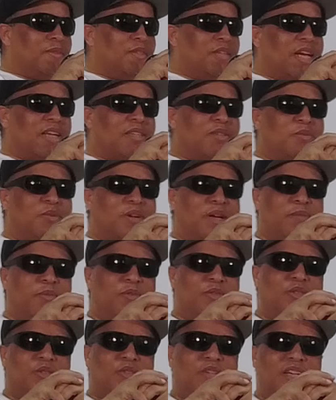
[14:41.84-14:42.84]
Jack the Rapper,
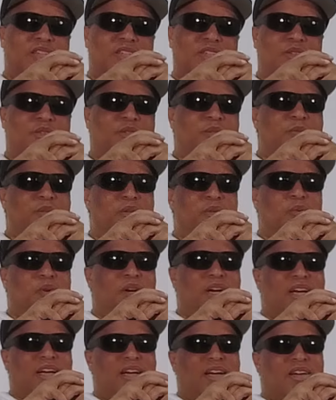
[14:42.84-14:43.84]
too. That shit used to be
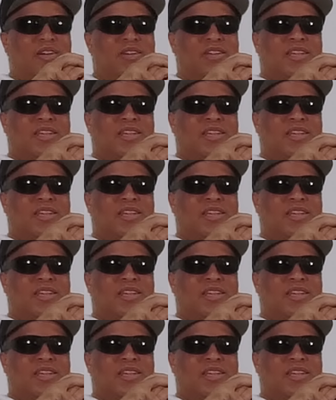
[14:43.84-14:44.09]
wild.